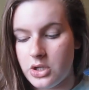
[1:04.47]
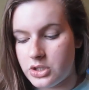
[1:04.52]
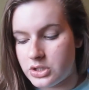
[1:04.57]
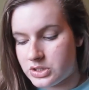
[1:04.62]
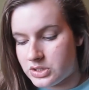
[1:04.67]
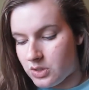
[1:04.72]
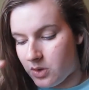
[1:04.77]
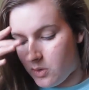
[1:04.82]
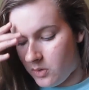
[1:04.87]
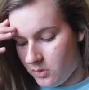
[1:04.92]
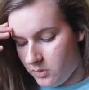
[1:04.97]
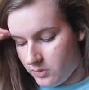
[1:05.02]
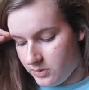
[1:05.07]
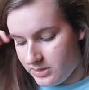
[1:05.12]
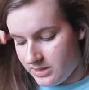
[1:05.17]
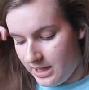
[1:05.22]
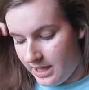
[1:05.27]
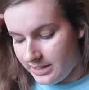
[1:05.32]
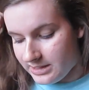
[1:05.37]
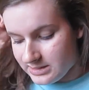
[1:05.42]
So
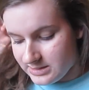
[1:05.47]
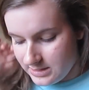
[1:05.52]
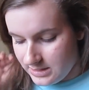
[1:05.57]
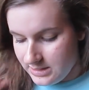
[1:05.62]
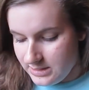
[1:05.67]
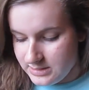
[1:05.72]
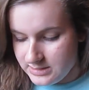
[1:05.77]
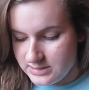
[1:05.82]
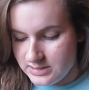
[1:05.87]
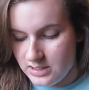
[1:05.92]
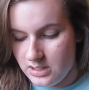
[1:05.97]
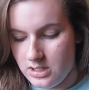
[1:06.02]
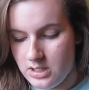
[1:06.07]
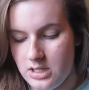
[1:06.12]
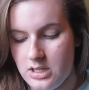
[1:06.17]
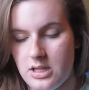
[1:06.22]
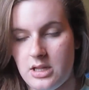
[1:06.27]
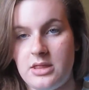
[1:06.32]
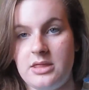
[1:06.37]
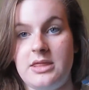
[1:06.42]
that is this.
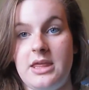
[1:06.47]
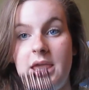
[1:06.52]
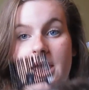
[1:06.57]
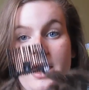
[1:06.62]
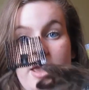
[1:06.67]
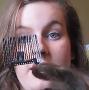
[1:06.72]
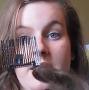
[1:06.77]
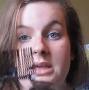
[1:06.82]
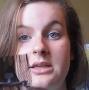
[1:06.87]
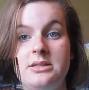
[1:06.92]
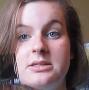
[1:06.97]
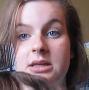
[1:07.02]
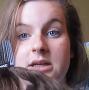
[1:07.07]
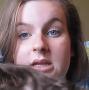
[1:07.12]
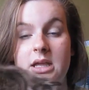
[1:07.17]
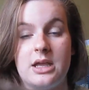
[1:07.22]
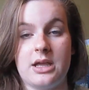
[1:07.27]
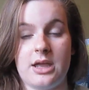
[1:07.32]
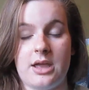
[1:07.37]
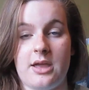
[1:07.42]
These
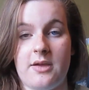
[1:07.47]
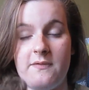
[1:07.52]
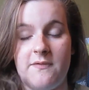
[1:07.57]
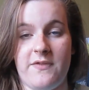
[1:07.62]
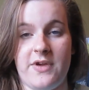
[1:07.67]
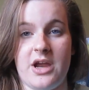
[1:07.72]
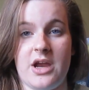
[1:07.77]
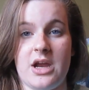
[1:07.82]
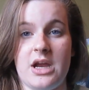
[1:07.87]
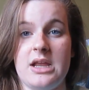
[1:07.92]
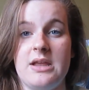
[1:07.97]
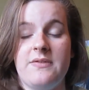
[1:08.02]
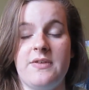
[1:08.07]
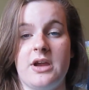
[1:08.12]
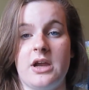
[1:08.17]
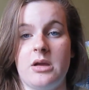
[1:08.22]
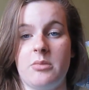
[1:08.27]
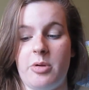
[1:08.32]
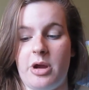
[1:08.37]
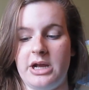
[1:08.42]
can get very,
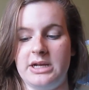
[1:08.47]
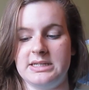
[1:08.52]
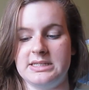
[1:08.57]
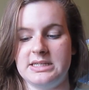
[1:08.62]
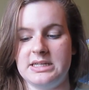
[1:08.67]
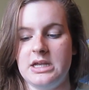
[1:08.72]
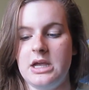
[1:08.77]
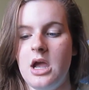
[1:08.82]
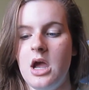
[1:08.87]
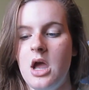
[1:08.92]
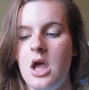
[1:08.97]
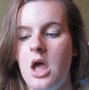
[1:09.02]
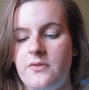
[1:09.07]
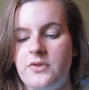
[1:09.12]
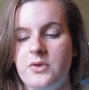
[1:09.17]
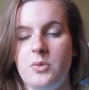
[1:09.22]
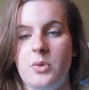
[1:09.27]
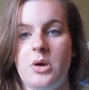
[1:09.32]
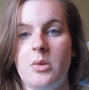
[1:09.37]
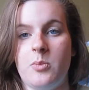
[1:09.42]
very pricey. If
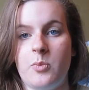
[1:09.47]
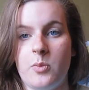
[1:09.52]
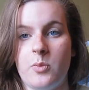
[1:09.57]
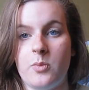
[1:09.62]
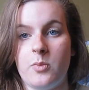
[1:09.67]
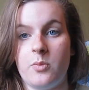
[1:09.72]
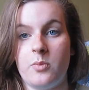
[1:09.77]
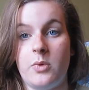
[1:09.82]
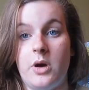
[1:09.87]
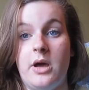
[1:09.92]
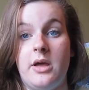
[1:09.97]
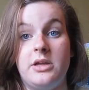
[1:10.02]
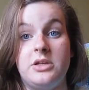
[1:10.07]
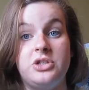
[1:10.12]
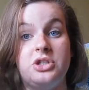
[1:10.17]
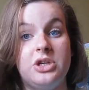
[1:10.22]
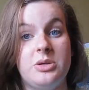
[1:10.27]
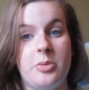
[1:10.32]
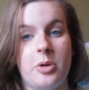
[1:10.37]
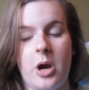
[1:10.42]
you want a
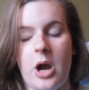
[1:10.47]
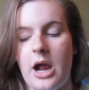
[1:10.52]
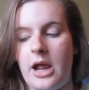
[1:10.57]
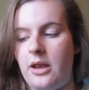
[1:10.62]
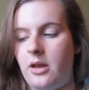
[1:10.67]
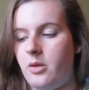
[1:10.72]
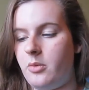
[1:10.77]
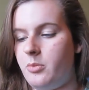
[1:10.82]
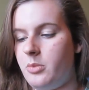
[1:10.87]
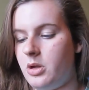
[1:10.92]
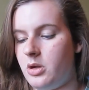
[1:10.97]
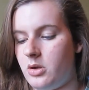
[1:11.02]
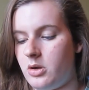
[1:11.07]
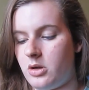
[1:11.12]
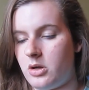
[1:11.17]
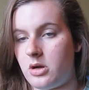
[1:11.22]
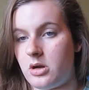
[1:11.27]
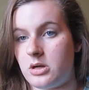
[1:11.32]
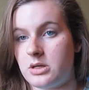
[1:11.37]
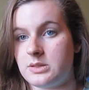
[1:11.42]
cheaper item
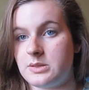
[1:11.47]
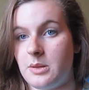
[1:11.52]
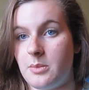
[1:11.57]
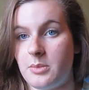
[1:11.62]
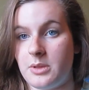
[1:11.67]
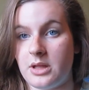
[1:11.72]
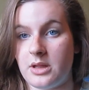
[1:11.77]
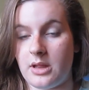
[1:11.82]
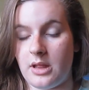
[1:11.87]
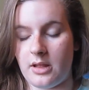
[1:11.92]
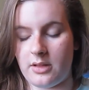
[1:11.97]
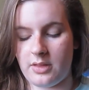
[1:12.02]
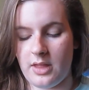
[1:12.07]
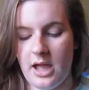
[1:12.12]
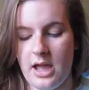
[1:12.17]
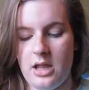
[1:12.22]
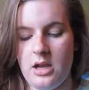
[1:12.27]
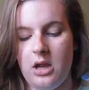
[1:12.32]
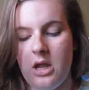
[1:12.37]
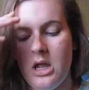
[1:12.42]
or something like
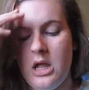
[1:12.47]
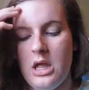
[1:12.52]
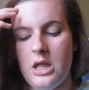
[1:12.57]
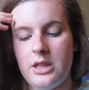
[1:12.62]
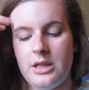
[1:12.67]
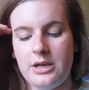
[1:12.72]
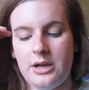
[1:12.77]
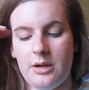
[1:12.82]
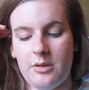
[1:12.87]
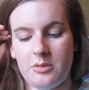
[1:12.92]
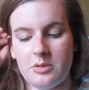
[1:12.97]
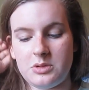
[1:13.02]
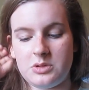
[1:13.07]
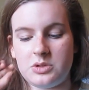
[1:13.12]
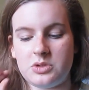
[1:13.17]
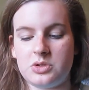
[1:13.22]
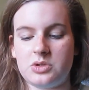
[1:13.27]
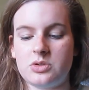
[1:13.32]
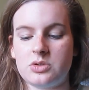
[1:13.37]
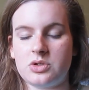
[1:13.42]
that, then I would
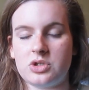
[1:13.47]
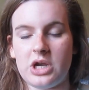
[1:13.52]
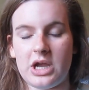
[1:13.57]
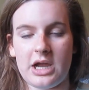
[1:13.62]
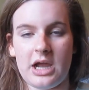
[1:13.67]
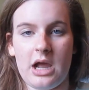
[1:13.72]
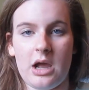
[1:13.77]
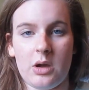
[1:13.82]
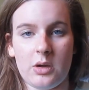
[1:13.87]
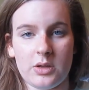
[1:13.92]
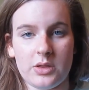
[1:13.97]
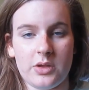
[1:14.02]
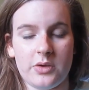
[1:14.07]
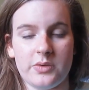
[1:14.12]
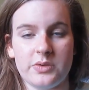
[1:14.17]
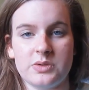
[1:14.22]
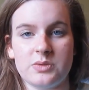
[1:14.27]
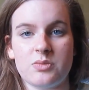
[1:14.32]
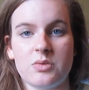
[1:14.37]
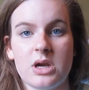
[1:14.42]
check out
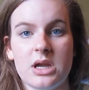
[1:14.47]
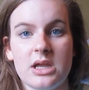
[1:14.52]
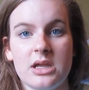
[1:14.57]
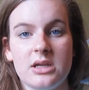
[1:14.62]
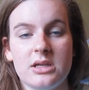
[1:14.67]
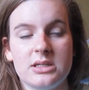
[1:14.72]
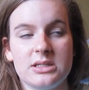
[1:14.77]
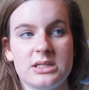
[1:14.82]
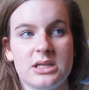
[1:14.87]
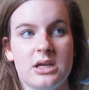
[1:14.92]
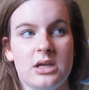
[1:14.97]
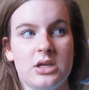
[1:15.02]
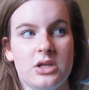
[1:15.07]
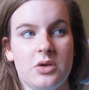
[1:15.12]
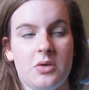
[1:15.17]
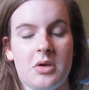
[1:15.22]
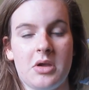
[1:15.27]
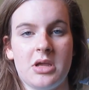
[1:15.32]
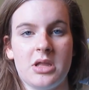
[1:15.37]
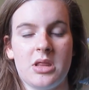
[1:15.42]
those rings.
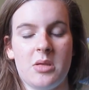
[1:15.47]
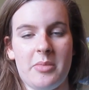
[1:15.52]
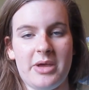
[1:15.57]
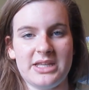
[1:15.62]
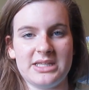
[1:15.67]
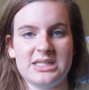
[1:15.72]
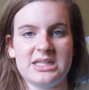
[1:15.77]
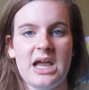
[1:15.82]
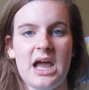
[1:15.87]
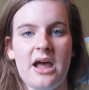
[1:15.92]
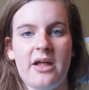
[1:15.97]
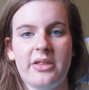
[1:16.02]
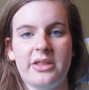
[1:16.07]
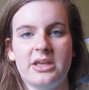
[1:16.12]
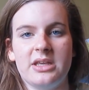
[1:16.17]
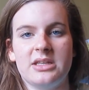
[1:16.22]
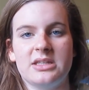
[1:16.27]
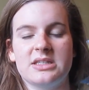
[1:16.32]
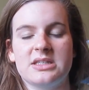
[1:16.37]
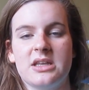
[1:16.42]
You can get them at
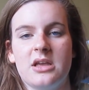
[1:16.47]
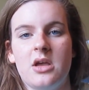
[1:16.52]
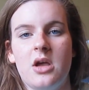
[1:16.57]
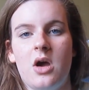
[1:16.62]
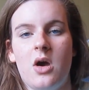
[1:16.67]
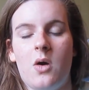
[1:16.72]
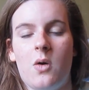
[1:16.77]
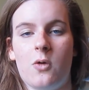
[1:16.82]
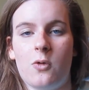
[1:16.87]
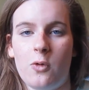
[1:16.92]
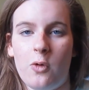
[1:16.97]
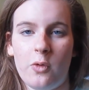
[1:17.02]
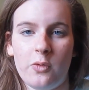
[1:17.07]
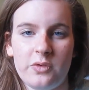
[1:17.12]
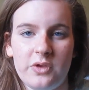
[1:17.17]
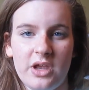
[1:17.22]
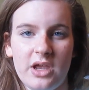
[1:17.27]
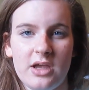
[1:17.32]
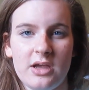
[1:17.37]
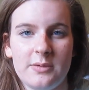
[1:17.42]
Sally's or
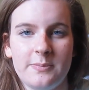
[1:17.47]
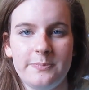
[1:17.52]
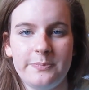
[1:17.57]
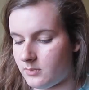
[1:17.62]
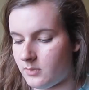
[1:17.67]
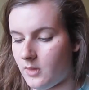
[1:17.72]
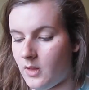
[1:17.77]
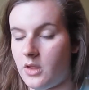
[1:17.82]
Ulta.